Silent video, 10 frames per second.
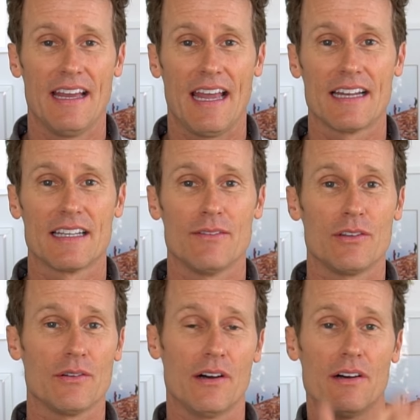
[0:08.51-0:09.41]
and gives
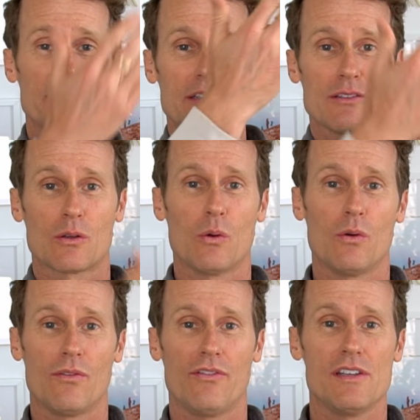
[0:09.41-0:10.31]
you all these
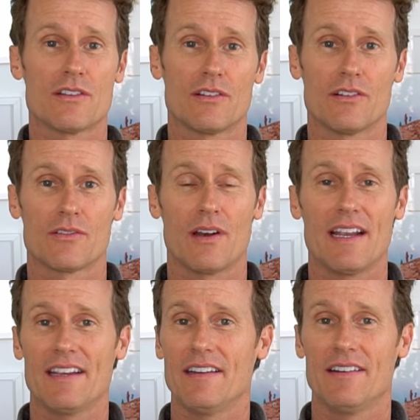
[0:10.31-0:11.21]
cool features
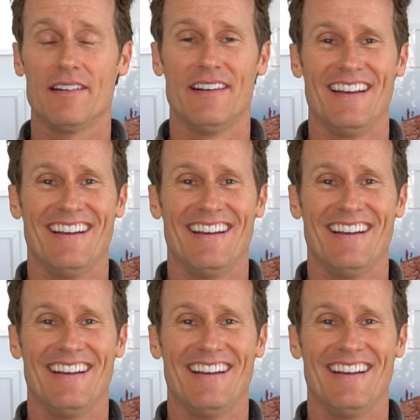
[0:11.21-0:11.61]
right here.